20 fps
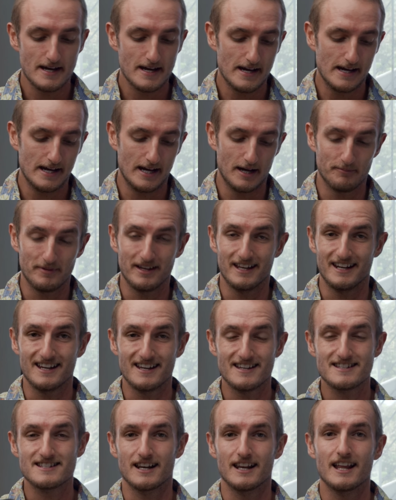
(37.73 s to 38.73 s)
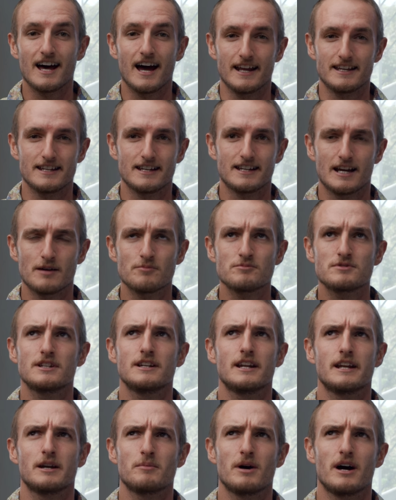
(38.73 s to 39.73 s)
It is light. It comes in
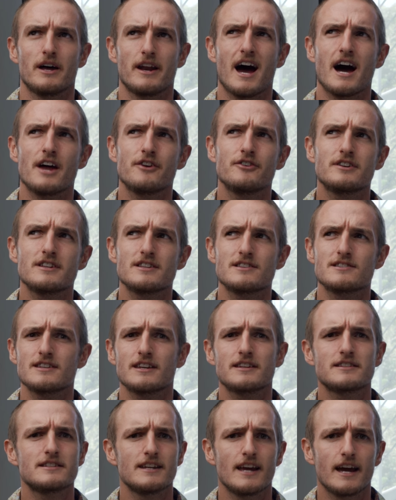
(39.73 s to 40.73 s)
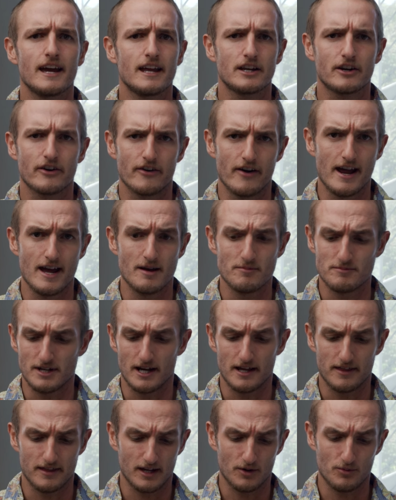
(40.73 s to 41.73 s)
at about 168 grams, I
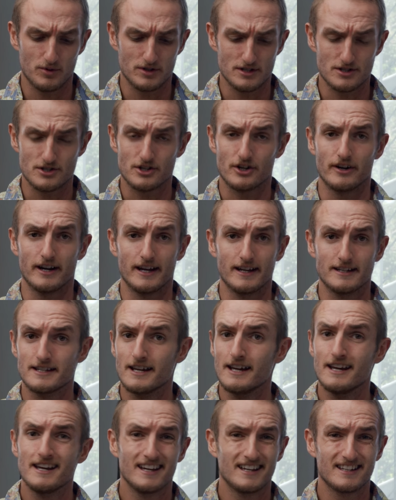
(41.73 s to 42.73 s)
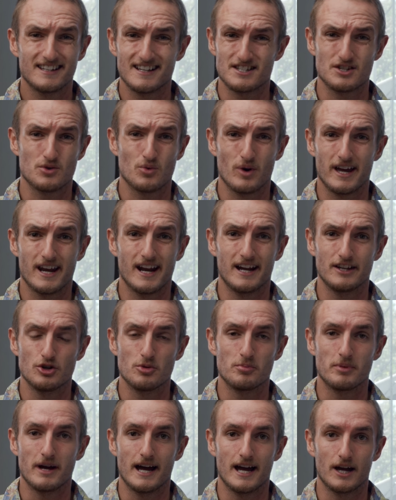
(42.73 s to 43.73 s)
think, which is great. It doesn't weigh down your
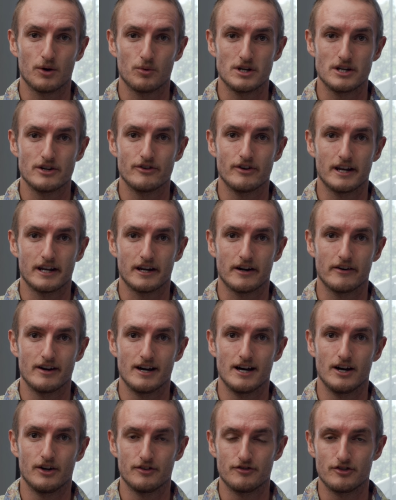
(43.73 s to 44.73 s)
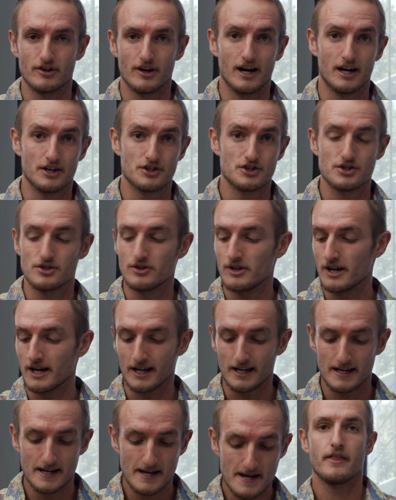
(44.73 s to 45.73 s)
bag when you're running around if you're out
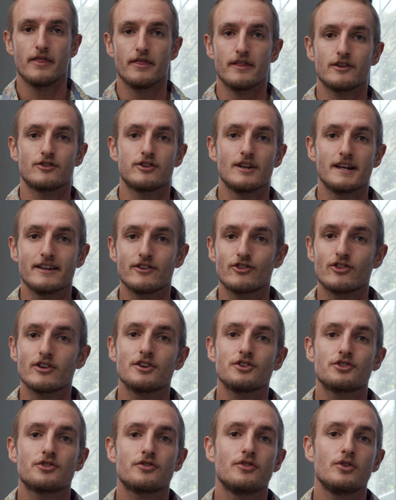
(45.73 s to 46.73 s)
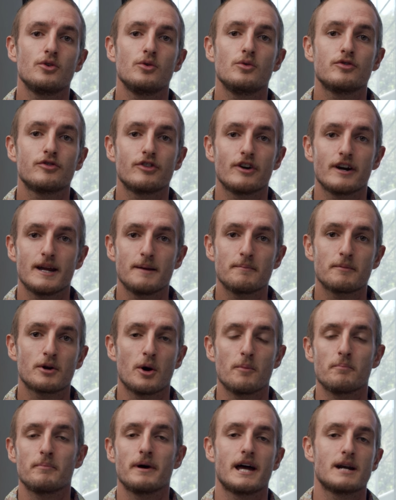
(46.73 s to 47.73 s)
shooting. This lens is full frame
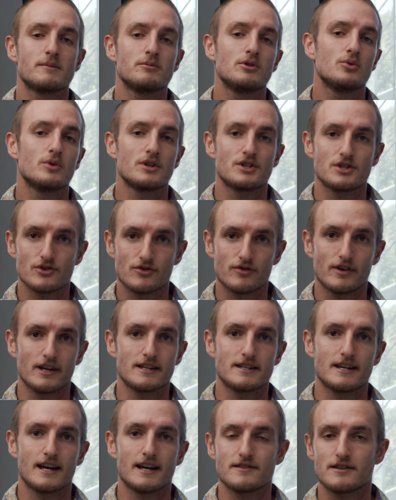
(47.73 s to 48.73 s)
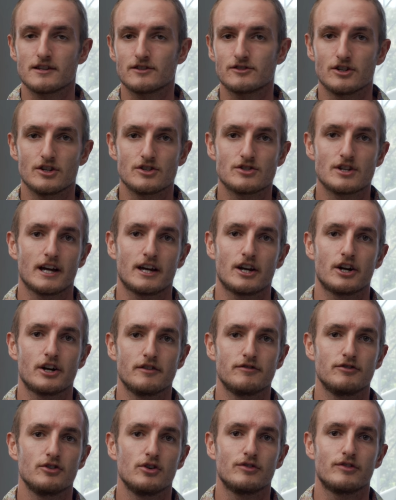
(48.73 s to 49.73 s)
compatible, which is fantastic. So you chuck it on a
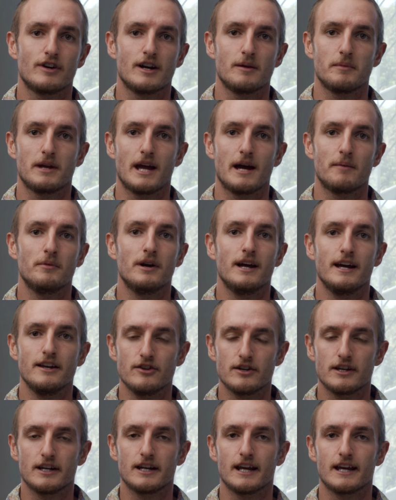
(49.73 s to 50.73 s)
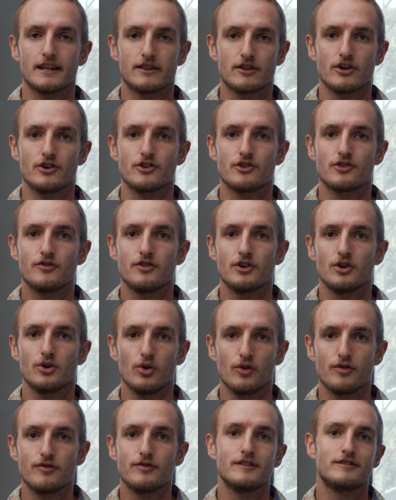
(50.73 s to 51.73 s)
full frame camera and you're going to get those
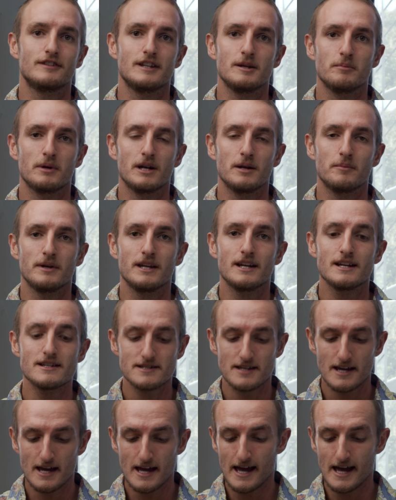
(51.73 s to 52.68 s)
full 50mm.